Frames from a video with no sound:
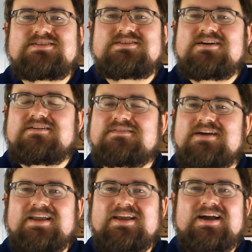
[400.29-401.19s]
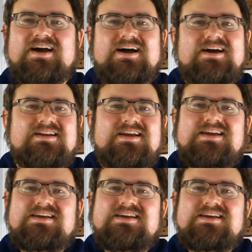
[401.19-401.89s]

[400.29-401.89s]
and know that God